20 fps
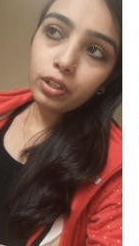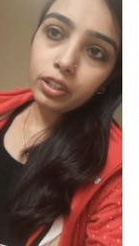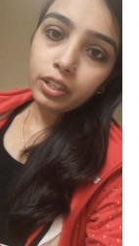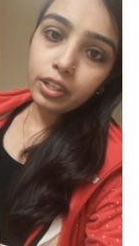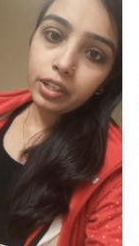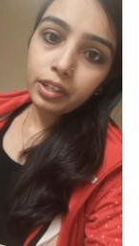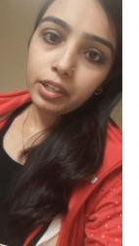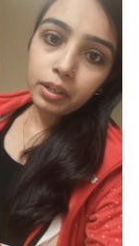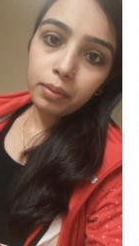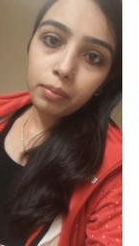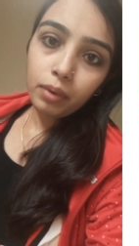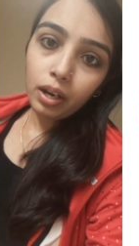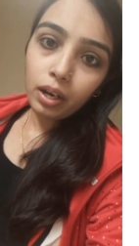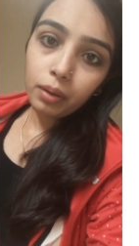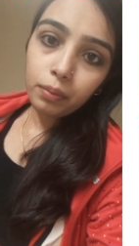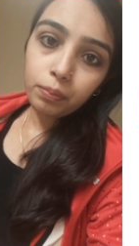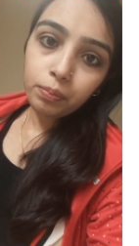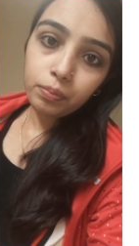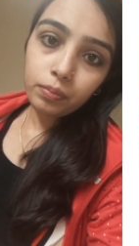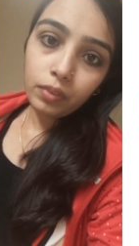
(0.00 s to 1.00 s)

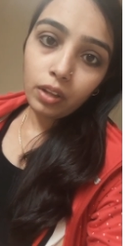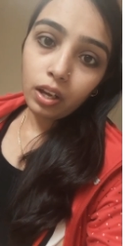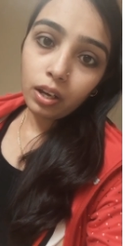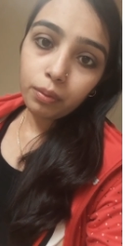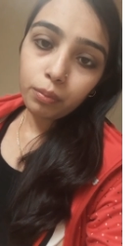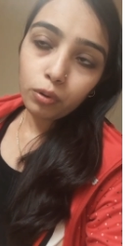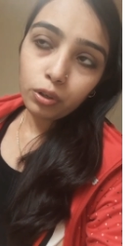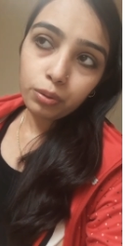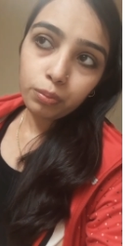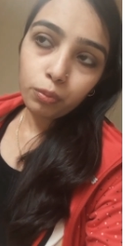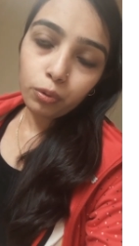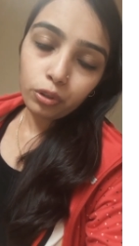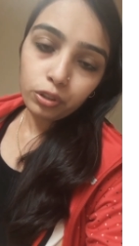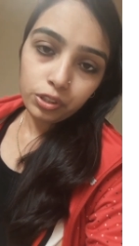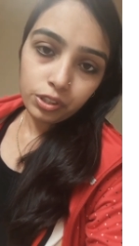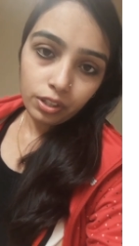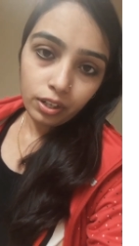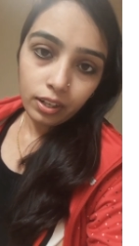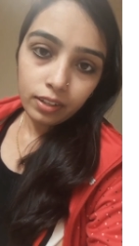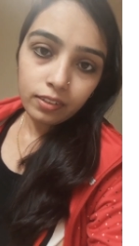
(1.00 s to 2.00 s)

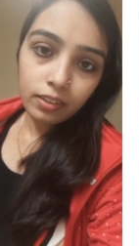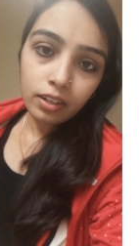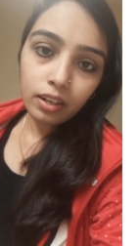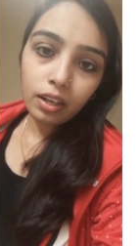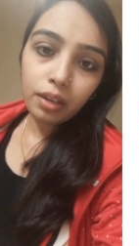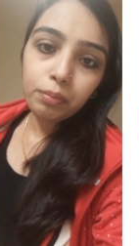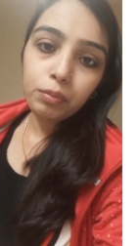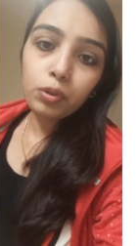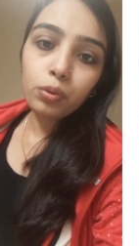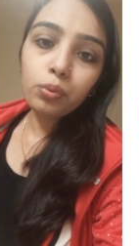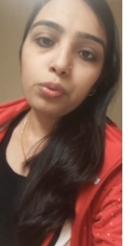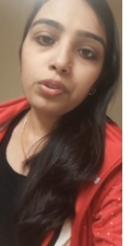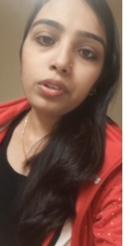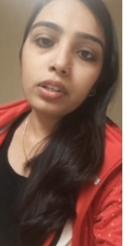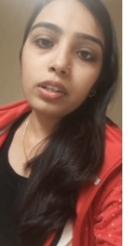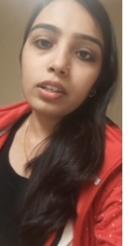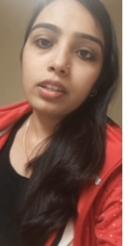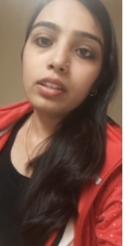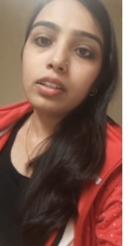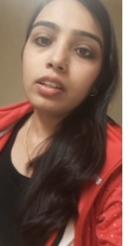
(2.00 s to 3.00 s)
moisturizer I'm
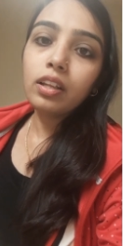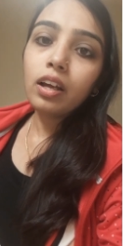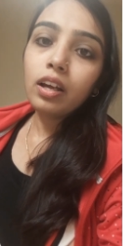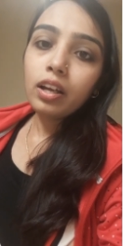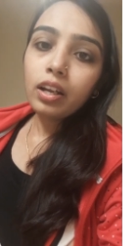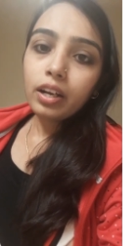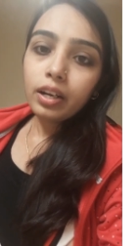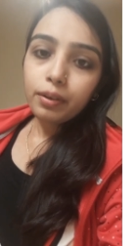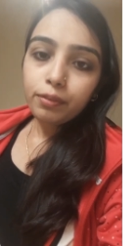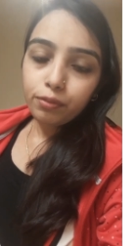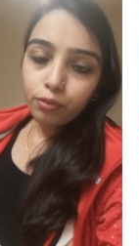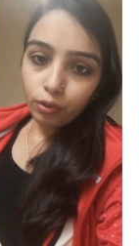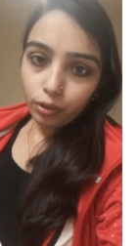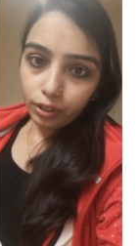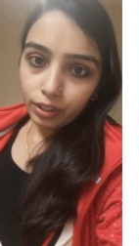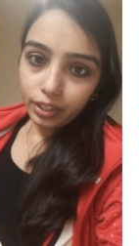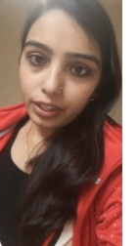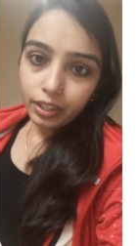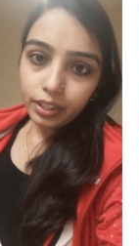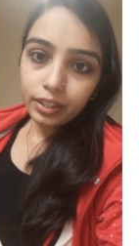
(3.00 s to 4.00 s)
using in for
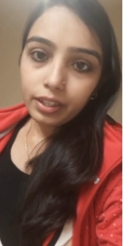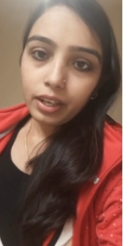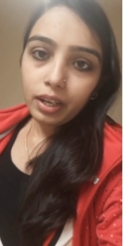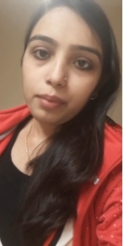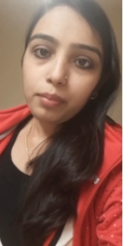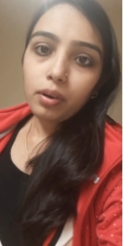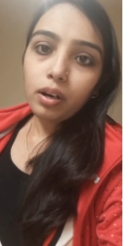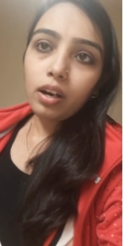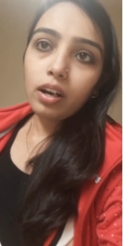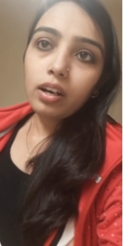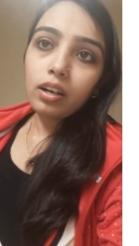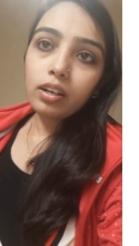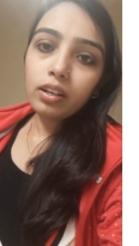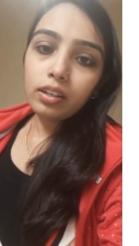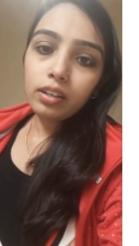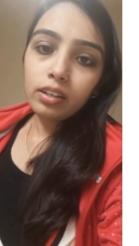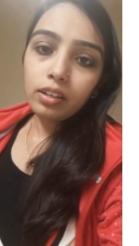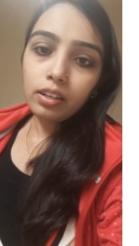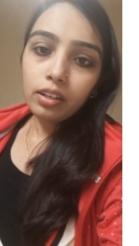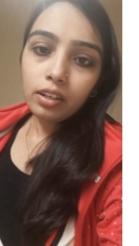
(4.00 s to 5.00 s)
daytime,
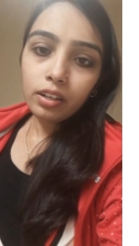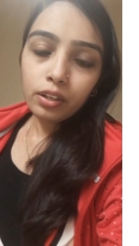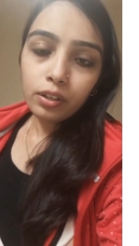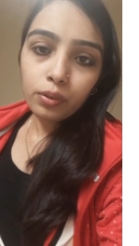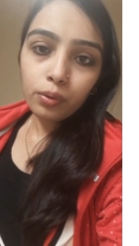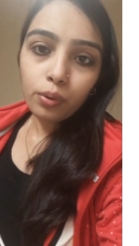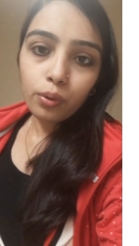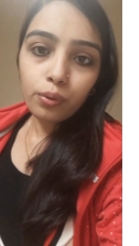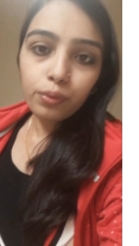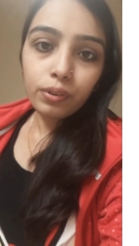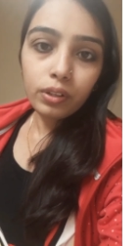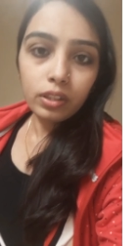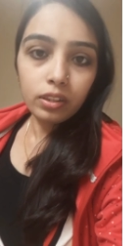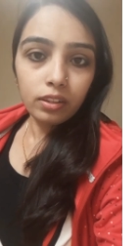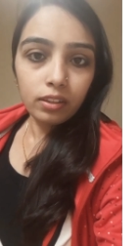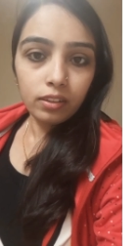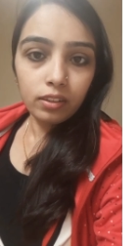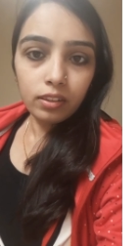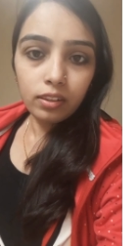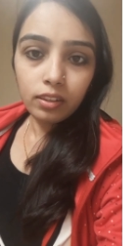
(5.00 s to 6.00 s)
I'll go with
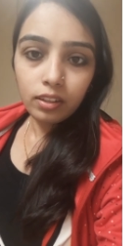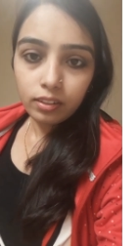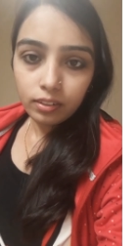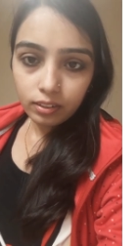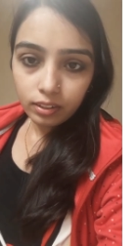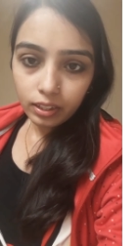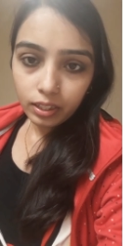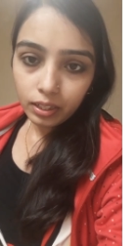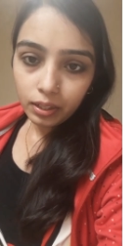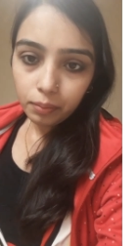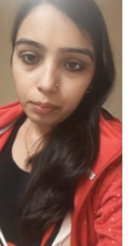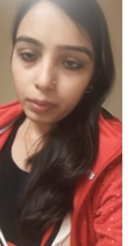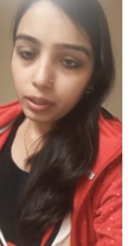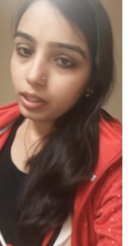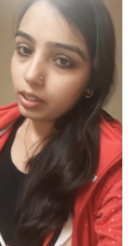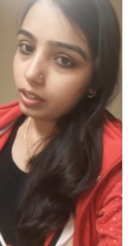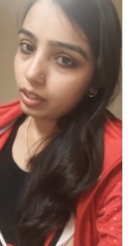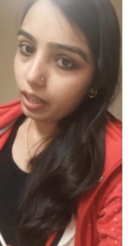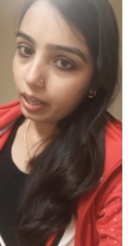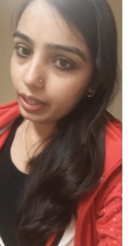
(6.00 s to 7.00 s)
the same
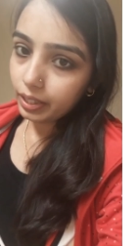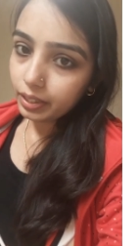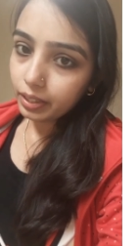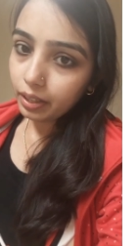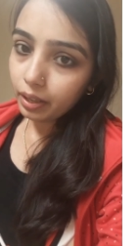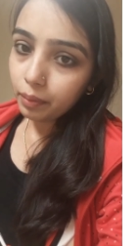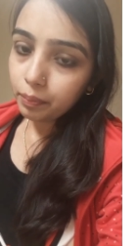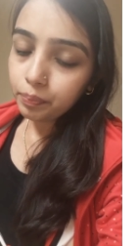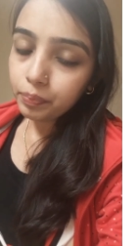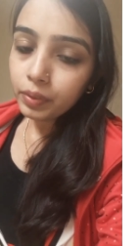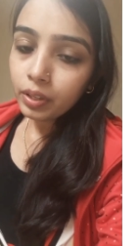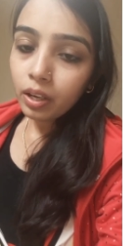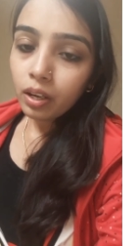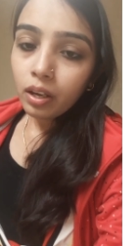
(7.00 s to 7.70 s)
in nighttime.